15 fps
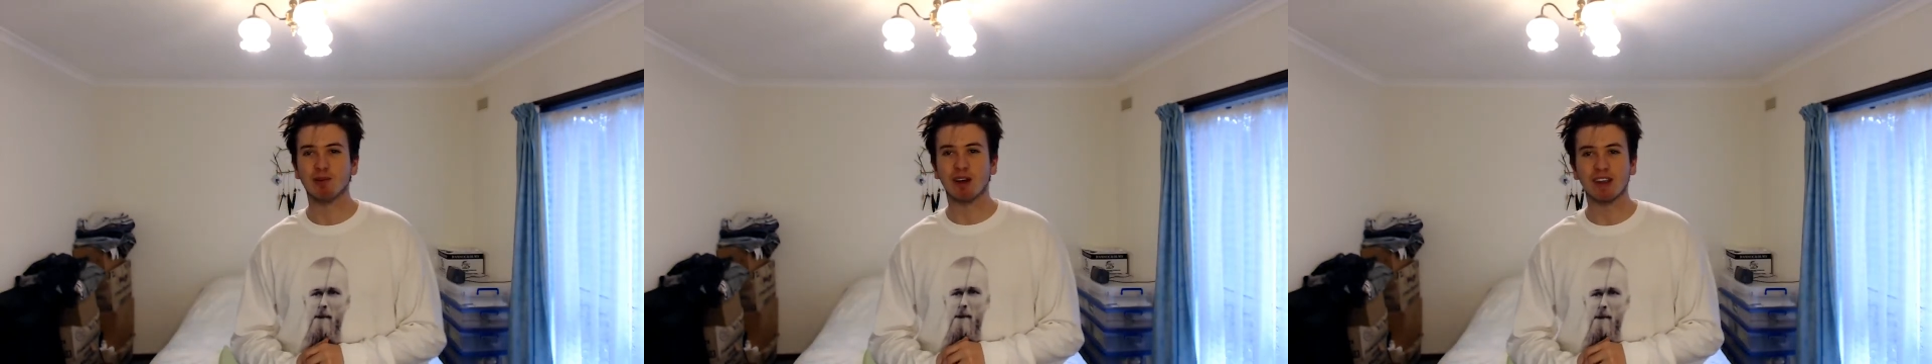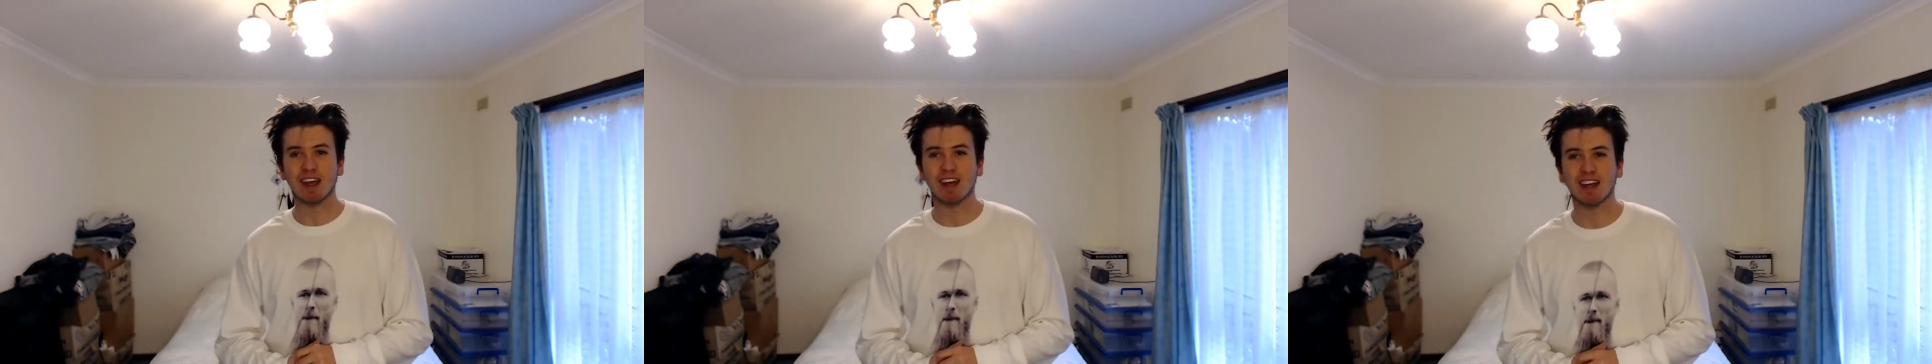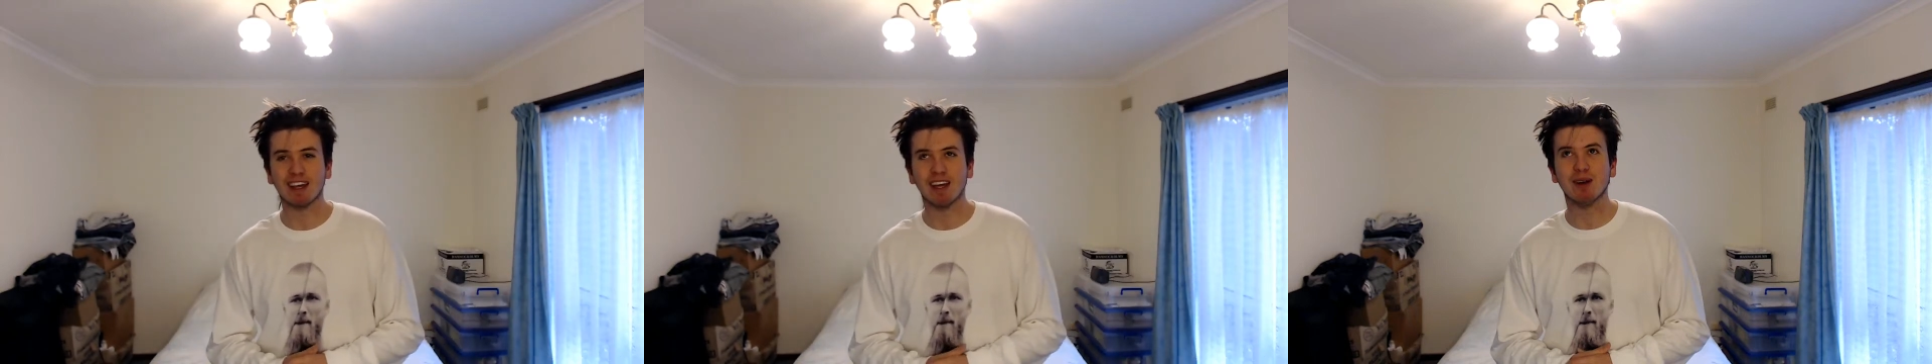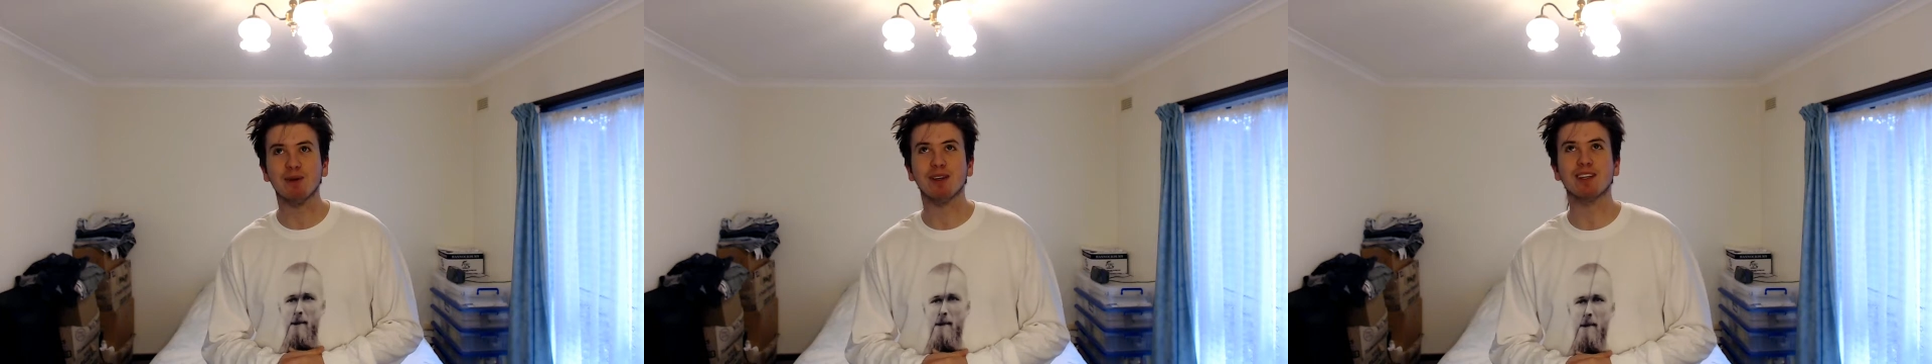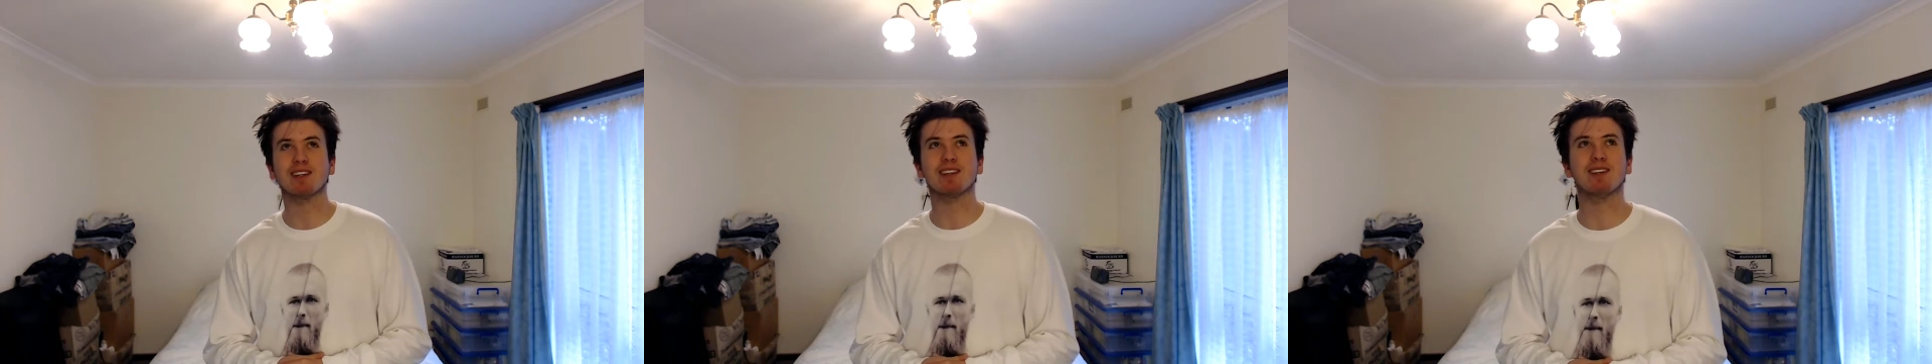rather hang out
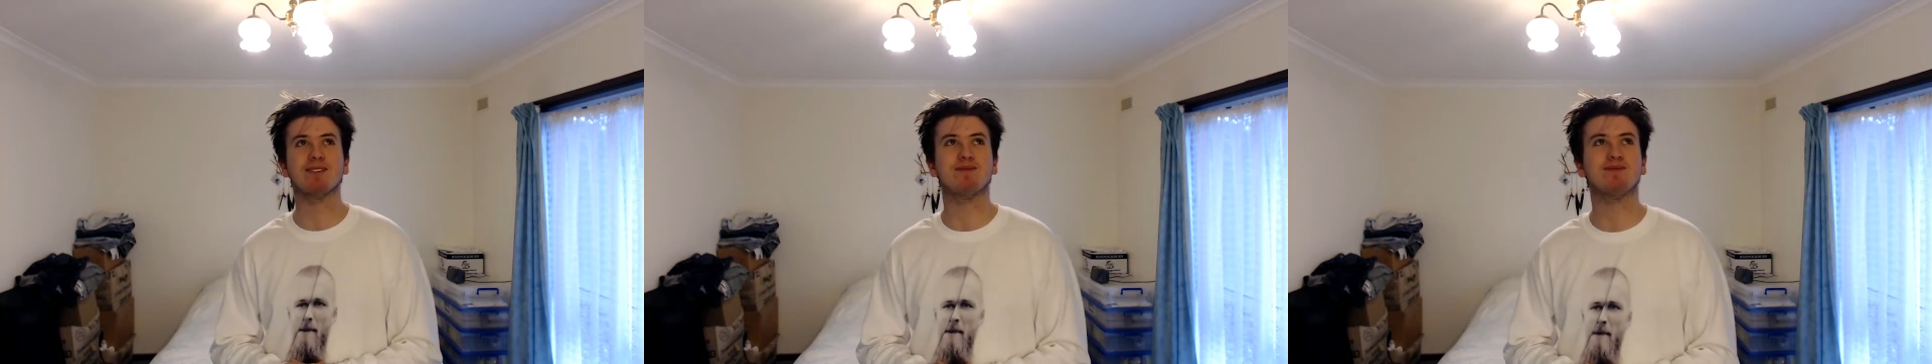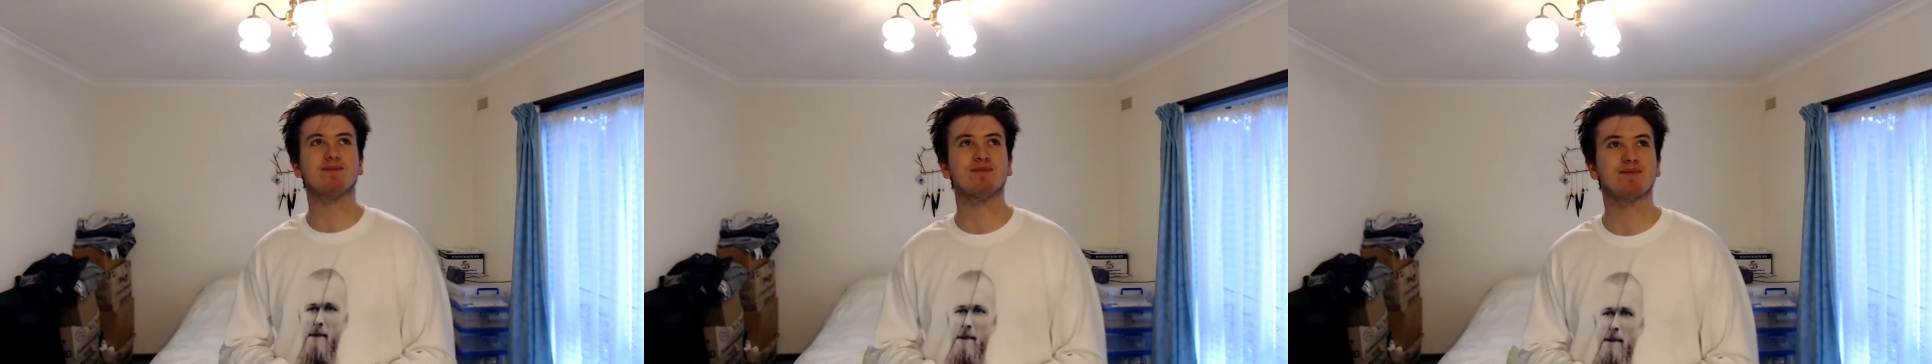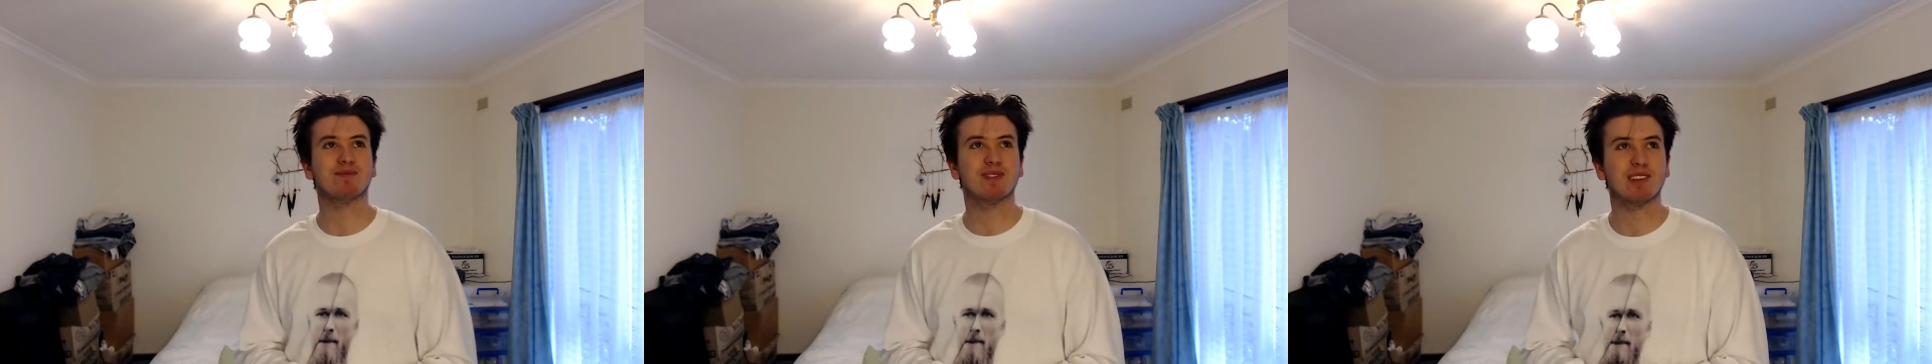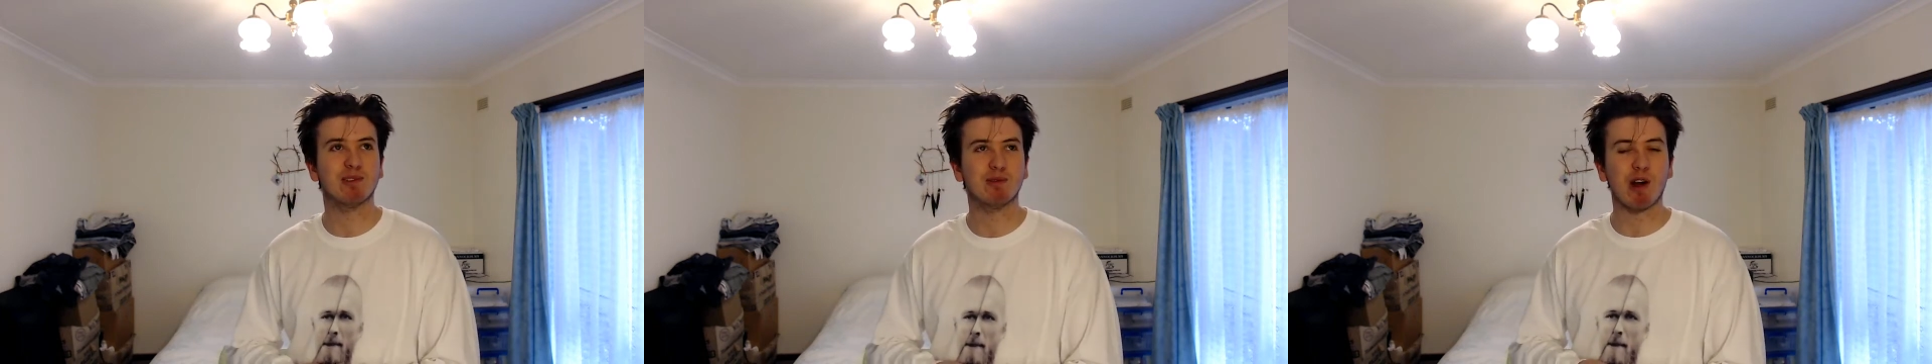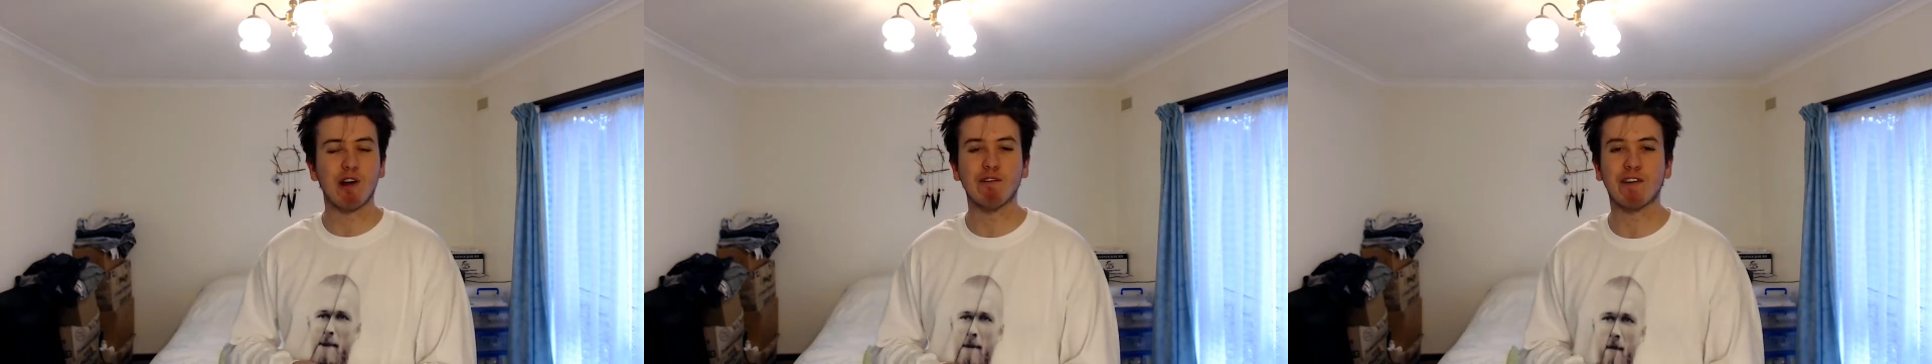with Rolf